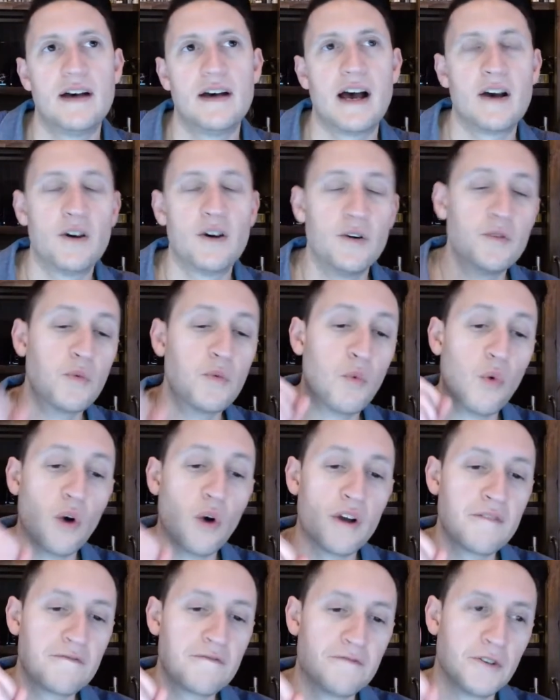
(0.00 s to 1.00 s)
I own
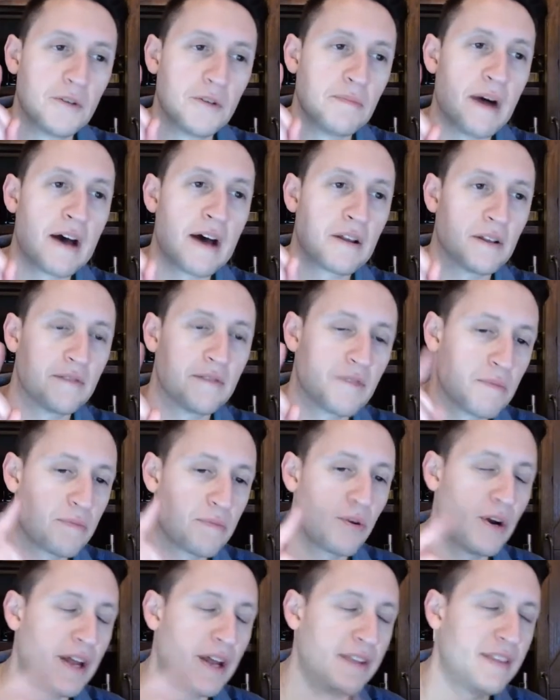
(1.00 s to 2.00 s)
one full bottle of a
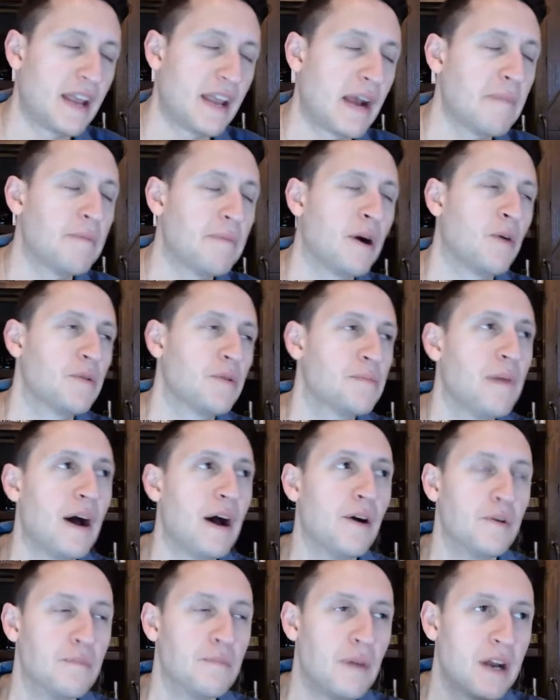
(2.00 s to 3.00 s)
Prin that I bought with my
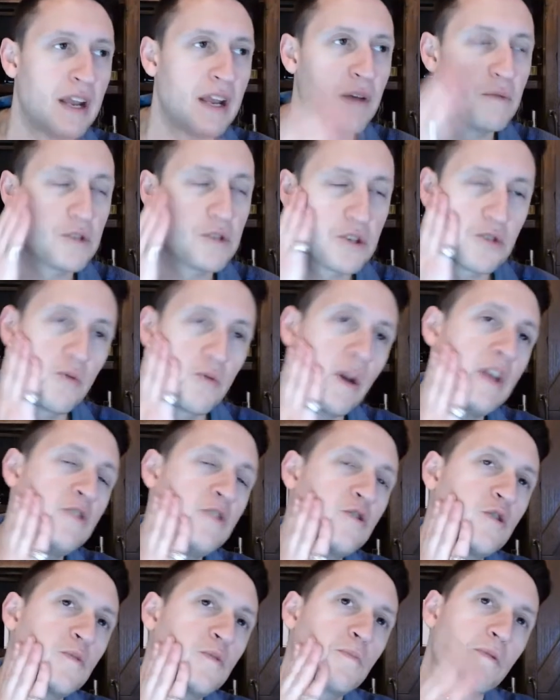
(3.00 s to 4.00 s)
own money. It was
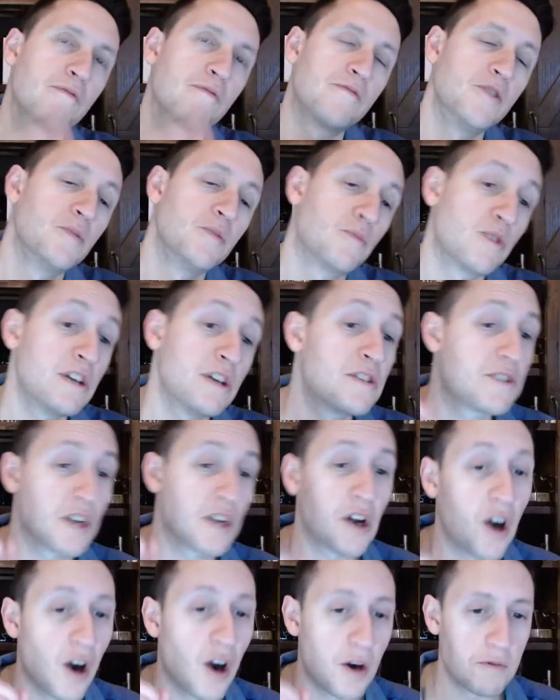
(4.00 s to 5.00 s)
Stranger's Perfumery
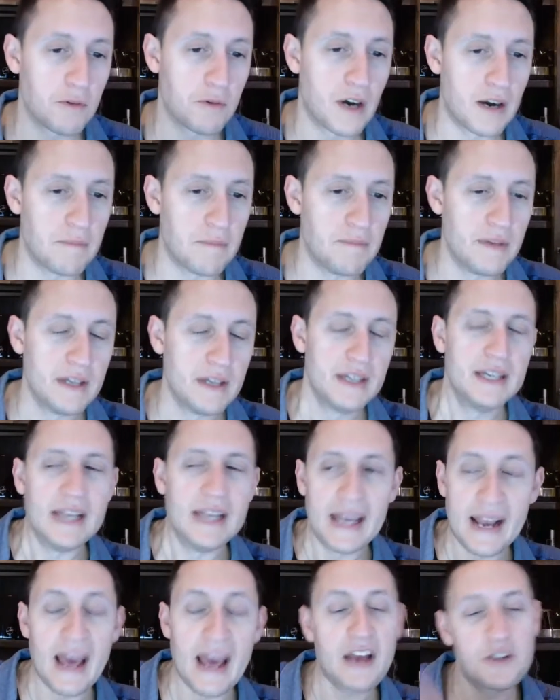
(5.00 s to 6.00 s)
Cigar Rum.
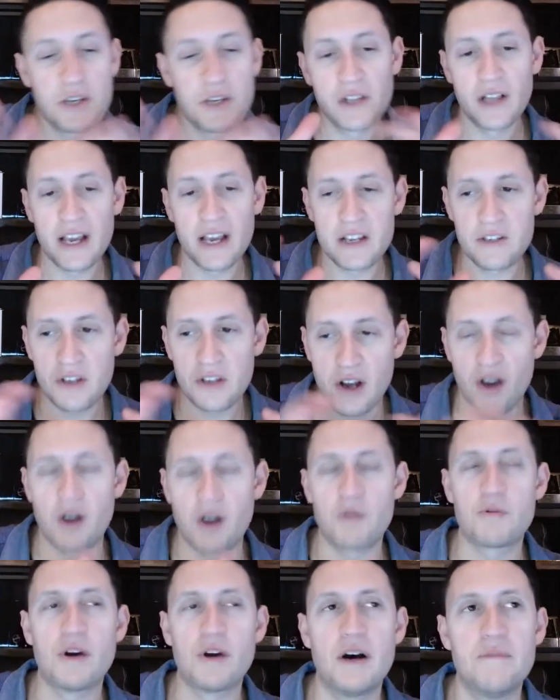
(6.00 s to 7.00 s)
And I actually like
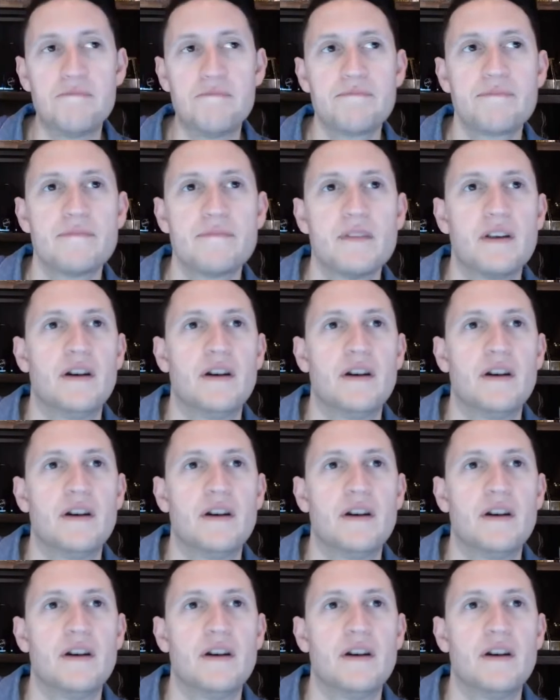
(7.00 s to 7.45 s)
cigar rum.